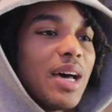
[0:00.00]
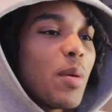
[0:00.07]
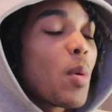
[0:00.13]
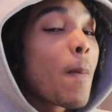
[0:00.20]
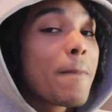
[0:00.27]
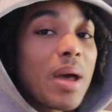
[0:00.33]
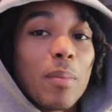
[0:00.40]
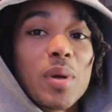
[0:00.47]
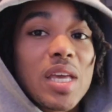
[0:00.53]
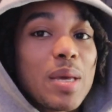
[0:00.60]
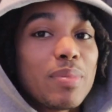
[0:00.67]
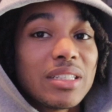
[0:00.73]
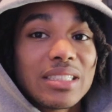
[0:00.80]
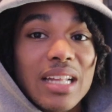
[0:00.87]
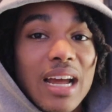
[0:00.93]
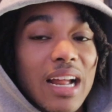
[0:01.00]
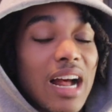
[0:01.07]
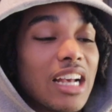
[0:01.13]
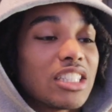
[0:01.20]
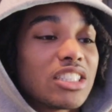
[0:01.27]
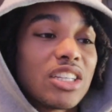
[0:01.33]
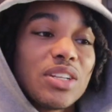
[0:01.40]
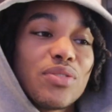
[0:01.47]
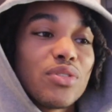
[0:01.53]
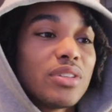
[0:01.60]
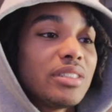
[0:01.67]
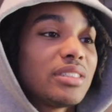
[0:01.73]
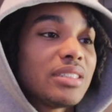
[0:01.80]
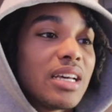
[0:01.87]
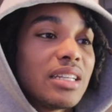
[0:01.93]
I'm gonna keep it a stack. I studied for
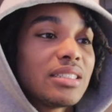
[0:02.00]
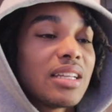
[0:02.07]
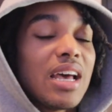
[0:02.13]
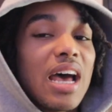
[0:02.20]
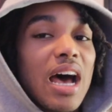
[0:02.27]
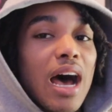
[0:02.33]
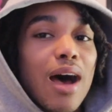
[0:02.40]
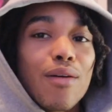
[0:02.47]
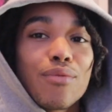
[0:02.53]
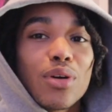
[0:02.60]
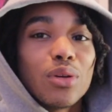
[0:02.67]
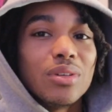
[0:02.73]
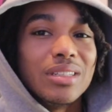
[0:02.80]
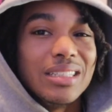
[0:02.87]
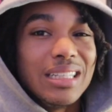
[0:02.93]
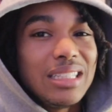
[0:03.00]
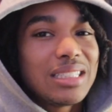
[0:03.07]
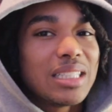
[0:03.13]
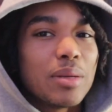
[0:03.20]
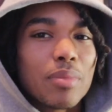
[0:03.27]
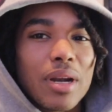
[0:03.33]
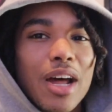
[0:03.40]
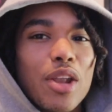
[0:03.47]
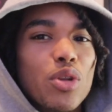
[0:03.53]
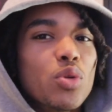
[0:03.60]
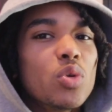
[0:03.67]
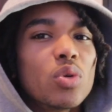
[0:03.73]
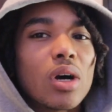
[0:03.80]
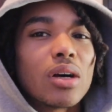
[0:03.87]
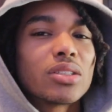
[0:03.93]
this test. I felt decent, but I
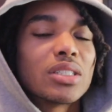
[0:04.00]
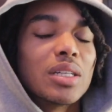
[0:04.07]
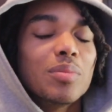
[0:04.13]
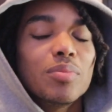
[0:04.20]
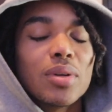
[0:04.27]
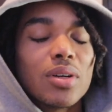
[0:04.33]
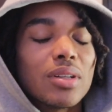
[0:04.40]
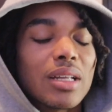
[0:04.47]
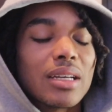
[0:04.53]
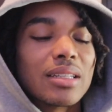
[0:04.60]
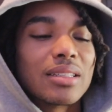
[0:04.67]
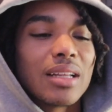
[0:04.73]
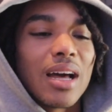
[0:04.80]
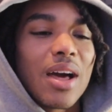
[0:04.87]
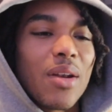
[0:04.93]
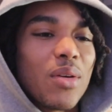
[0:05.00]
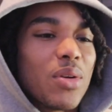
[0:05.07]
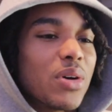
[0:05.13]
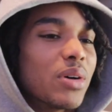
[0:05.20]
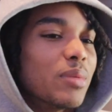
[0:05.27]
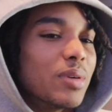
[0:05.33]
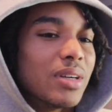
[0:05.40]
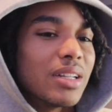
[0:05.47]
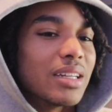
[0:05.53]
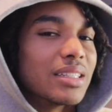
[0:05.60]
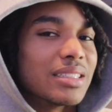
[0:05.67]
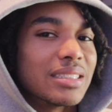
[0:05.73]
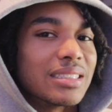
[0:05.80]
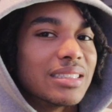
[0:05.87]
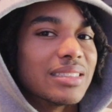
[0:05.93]
knew, I was like, bro, like, I don't know, bro.
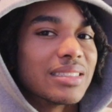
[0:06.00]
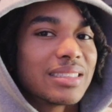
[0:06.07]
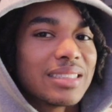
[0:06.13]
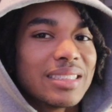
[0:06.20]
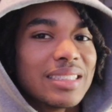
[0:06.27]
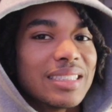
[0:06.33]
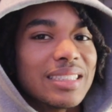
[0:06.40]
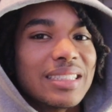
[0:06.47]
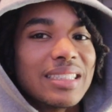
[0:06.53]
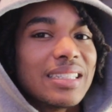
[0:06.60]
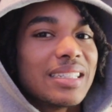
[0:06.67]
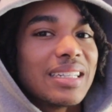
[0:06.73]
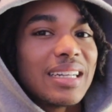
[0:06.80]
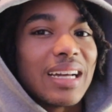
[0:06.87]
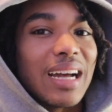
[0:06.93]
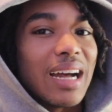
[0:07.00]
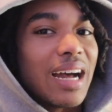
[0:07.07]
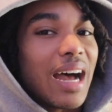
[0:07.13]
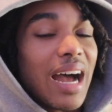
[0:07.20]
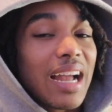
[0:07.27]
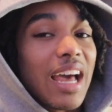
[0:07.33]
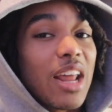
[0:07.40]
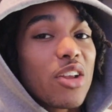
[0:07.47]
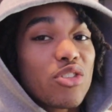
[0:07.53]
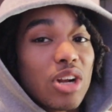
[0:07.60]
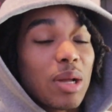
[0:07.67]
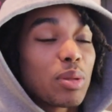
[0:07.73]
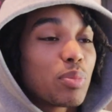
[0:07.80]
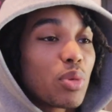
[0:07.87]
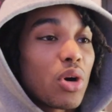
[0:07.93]
Like, this is, I kind of
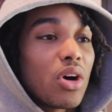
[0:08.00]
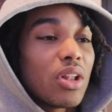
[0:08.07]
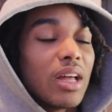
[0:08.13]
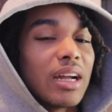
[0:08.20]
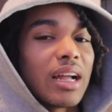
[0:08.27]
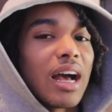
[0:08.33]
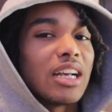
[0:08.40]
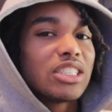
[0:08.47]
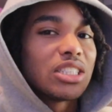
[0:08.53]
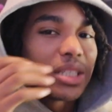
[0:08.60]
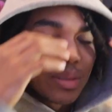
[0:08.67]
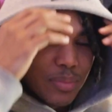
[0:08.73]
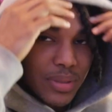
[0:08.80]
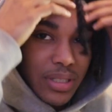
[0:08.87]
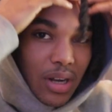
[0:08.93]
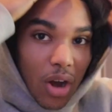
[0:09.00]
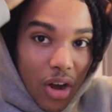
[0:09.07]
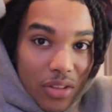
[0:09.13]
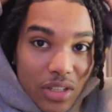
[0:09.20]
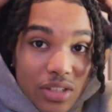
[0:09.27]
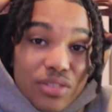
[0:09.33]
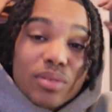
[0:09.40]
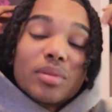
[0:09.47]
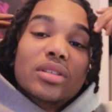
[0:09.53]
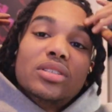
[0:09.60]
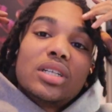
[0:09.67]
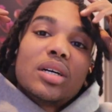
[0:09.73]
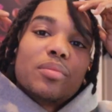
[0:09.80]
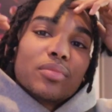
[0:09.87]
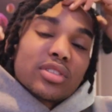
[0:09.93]
dropped the ball. Like, I should have been on this from the
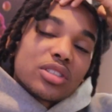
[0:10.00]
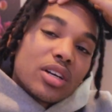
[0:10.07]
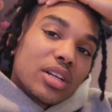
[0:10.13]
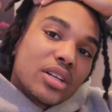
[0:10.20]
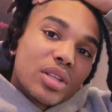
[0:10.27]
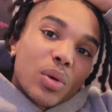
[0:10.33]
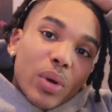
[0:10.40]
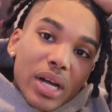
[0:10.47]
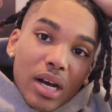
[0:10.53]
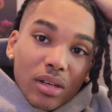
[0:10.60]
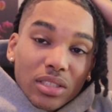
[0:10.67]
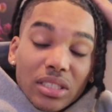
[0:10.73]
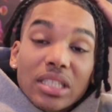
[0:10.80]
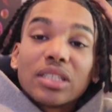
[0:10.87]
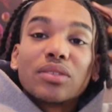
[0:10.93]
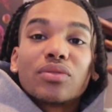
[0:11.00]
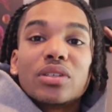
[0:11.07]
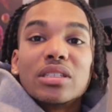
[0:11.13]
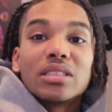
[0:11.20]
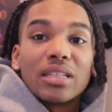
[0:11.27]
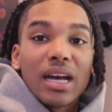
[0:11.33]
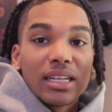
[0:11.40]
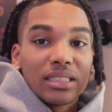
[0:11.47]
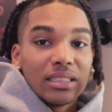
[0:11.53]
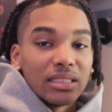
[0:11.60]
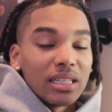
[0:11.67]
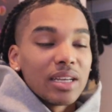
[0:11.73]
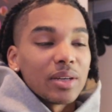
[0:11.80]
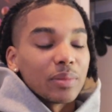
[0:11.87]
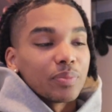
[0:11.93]
jump, studying the way I was studying for this last
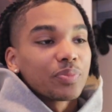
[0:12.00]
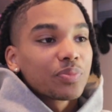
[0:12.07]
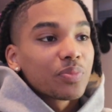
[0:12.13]
exam.